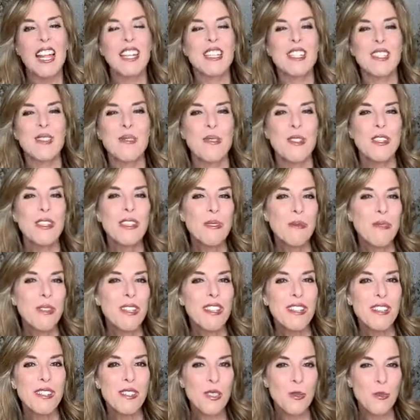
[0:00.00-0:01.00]
so this week
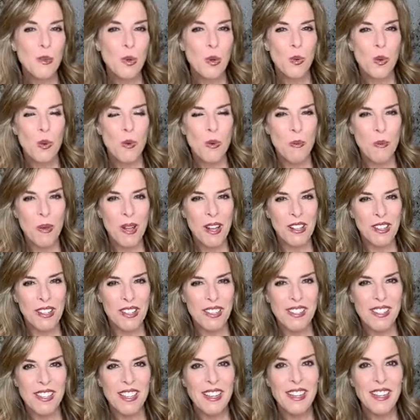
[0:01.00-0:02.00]
is Superwoman
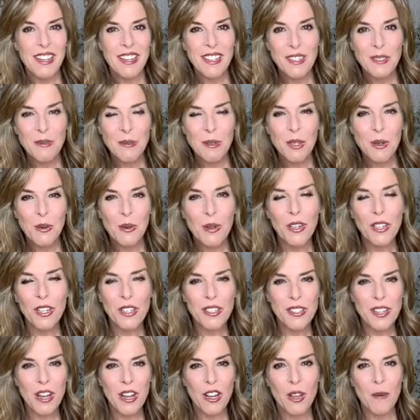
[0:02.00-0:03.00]
Balance, and next week we're going
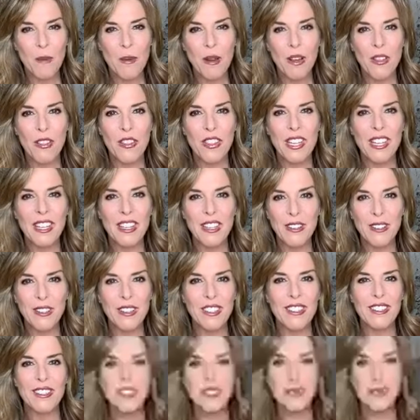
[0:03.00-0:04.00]
to talk about the
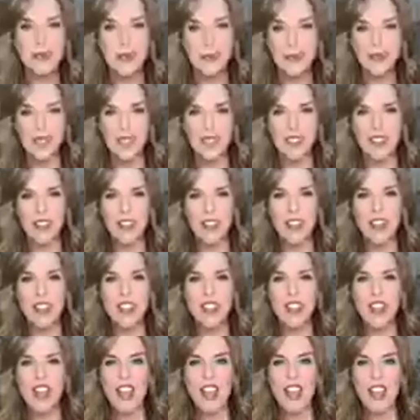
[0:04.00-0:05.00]
guiltless woman.
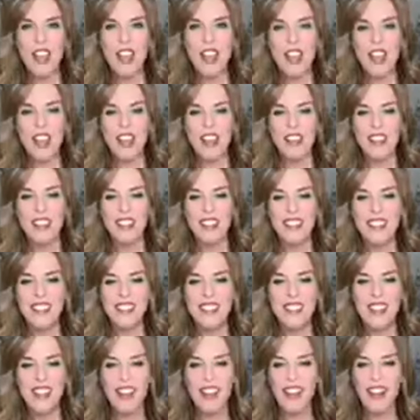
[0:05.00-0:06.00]
And
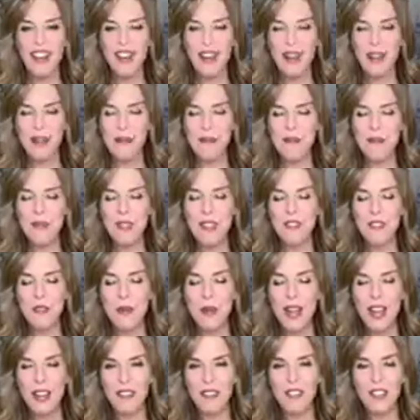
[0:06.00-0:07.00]
um, if you
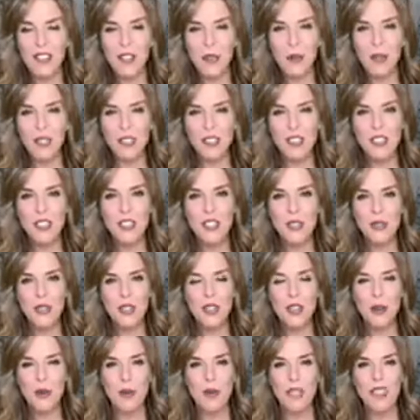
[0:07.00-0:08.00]
have any questions, you
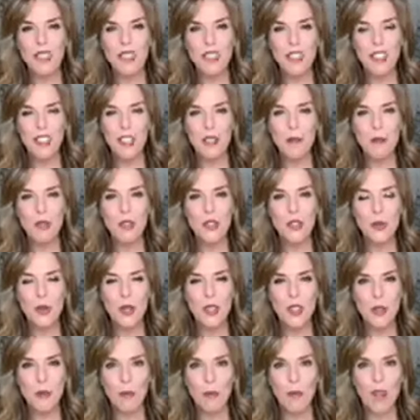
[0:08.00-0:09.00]
can always send them and
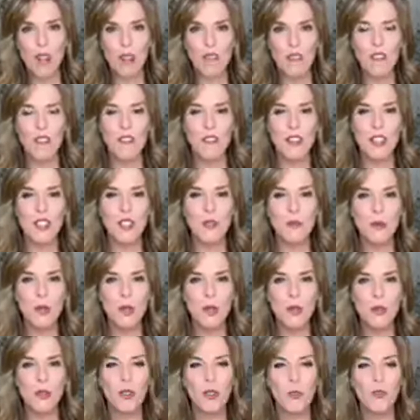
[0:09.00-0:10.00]
join the private Facebook
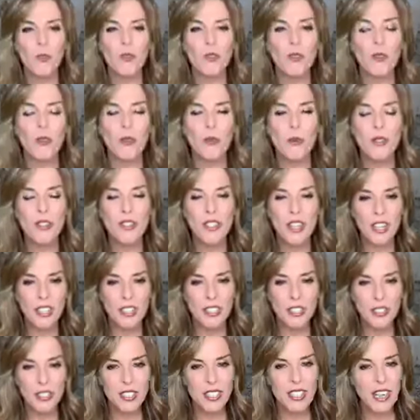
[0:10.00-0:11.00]
group, Truth with
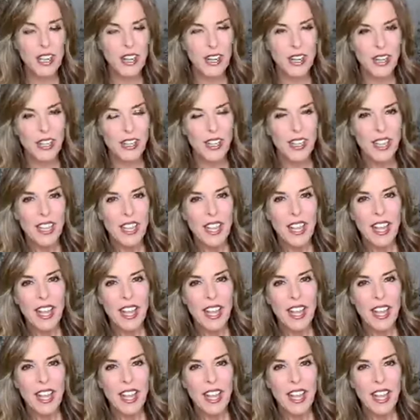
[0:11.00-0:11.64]
Dr. Dara.